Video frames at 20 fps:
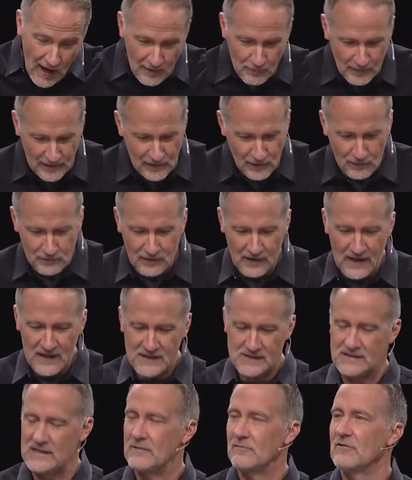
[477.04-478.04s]
We go
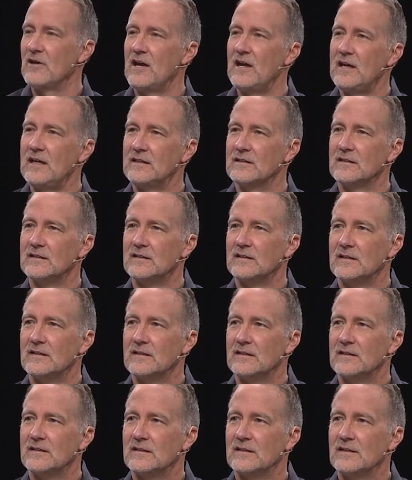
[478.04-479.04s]
crazy, right?
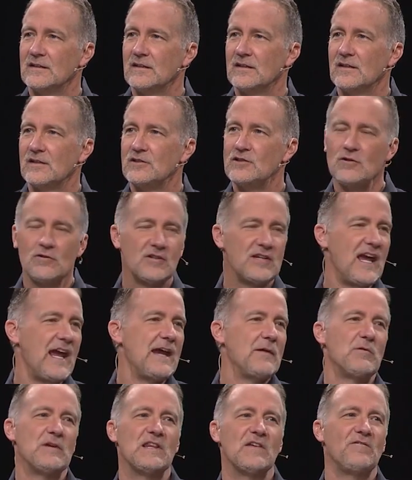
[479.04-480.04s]

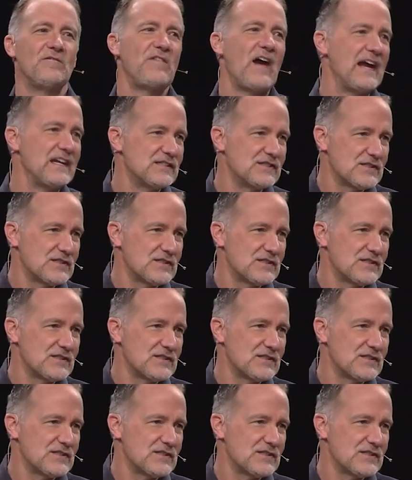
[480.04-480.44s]
UK, when the fight